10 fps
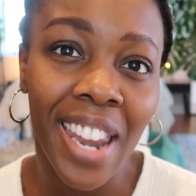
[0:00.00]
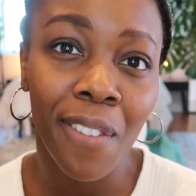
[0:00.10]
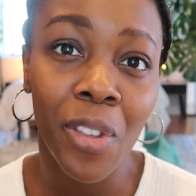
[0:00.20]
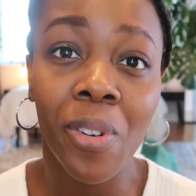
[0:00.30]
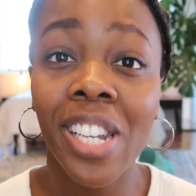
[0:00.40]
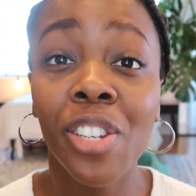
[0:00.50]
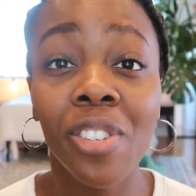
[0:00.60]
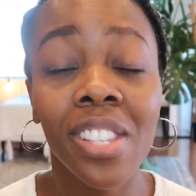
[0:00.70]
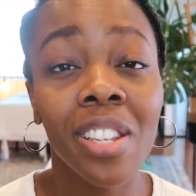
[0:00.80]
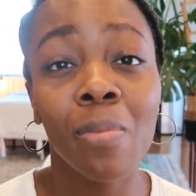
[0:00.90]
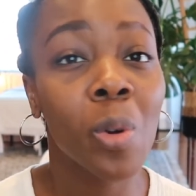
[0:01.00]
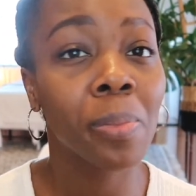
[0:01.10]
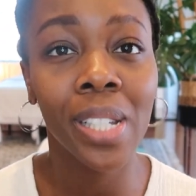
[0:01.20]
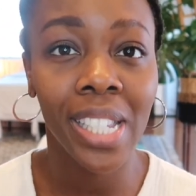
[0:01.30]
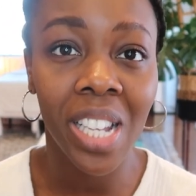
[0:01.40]
and if you are interested in more
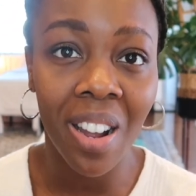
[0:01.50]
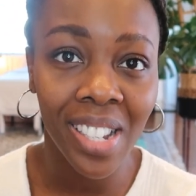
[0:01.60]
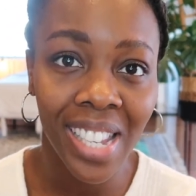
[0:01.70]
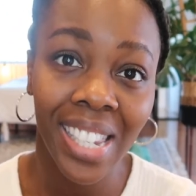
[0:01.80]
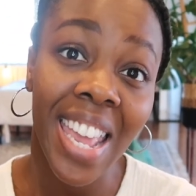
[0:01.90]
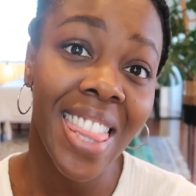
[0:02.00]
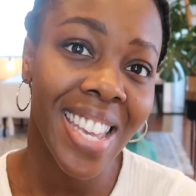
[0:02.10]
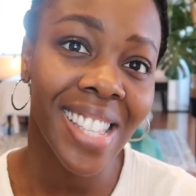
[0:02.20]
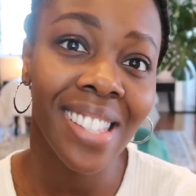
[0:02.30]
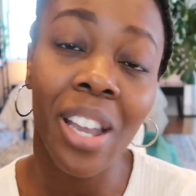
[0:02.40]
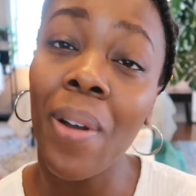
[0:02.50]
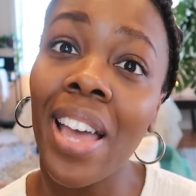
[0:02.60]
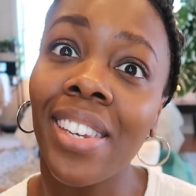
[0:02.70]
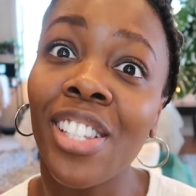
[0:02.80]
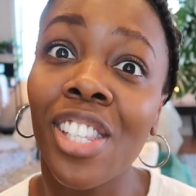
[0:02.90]
planty content like this, go
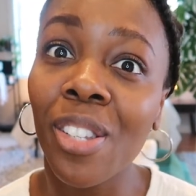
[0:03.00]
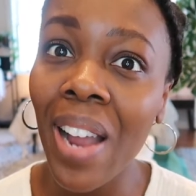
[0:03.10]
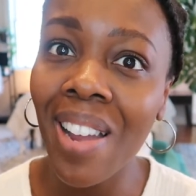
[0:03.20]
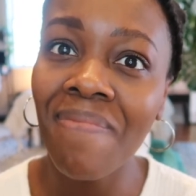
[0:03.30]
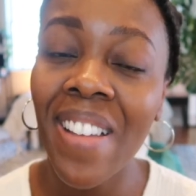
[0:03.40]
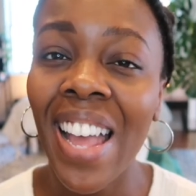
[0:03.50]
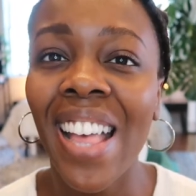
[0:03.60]
ahead and subscribe.